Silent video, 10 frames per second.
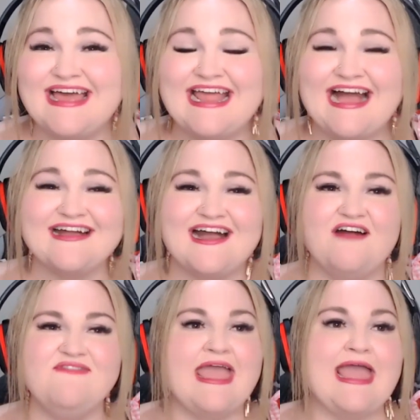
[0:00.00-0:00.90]
that
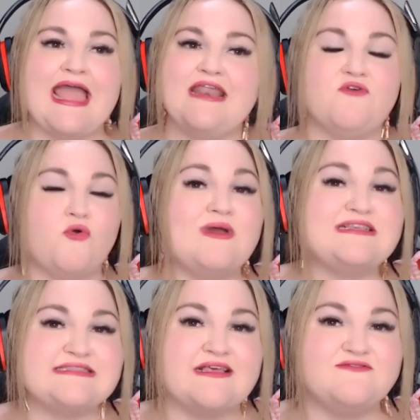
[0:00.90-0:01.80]
outcome and i've
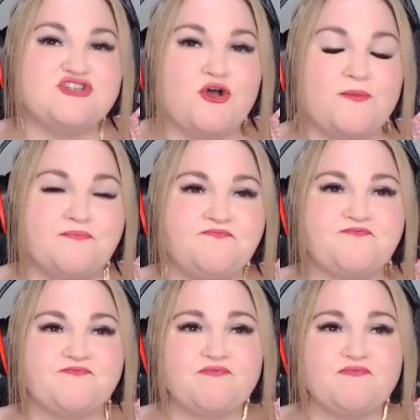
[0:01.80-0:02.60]
always loved tom